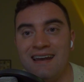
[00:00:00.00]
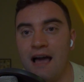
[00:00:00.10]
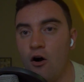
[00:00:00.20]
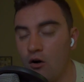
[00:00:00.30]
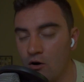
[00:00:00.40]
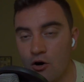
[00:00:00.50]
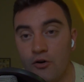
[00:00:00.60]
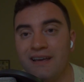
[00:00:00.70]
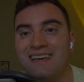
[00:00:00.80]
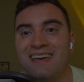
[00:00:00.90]

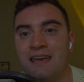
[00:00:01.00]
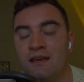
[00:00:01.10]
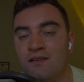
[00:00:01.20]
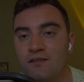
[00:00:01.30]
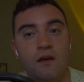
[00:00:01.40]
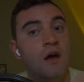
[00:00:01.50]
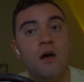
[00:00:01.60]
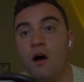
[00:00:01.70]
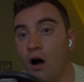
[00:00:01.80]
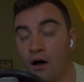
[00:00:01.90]
hurting his
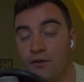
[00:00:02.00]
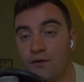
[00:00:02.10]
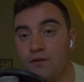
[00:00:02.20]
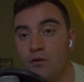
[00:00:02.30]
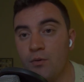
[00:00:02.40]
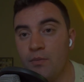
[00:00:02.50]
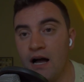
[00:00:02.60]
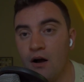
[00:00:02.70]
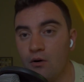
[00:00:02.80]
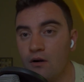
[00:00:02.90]
other
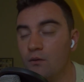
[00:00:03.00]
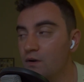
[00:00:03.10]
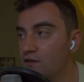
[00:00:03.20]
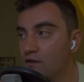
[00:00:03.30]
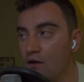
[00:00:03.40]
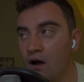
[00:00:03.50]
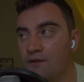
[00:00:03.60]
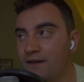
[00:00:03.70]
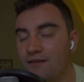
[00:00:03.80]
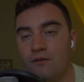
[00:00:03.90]
superpower, which is
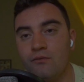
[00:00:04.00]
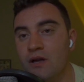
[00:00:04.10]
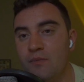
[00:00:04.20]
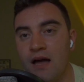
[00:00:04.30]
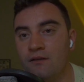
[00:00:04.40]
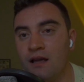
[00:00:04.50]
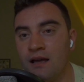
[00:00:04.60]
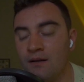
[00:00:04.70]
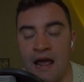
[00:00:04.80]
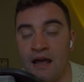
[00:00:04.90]
offensive
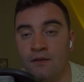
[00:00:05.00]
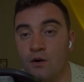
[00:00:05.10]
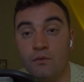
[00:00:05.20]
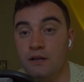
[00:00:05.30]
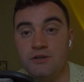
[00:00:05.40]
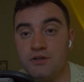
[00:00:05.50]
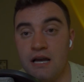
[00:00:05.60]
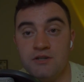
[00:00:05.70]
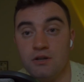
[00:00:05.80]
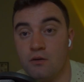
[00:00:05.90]
rebounding. And they're really just
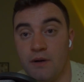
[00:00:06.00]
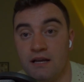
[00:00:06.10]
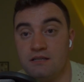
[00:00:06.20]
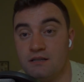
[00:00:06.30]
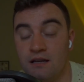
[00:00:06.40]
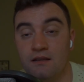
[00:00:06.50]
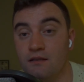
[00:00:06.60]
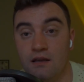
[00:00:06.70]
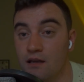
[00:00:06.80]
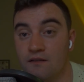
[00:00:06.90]
hedging their bets
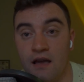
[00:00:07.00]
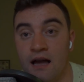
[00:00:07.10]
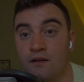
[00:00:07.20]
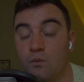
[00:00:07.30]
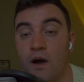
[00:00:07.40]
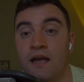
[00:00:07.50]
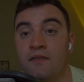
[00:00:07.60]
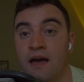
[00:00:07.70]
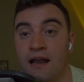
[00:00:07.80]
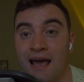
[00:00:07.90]
in the exact
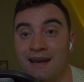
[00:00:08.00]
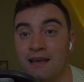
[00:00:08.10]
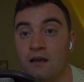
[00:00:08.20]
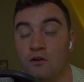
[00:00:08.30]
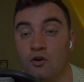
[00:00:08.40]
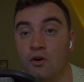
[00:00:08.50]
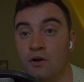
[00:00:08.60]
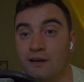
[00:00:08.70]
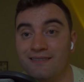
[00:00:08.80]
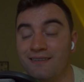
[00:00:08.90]
way that any
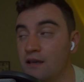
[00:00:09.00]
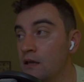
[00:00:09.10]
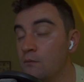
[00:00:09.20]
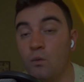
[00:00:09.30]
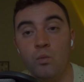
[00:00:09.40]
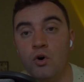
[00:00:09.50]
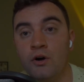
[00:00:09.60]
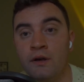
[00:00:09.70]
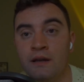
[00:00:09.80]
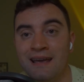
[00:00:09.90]
good team
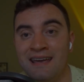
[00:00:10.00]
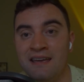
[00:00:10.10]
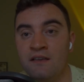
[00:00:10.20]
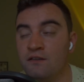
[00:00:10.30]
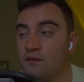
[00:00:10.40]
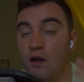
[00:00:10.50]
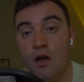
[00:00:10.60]
would, is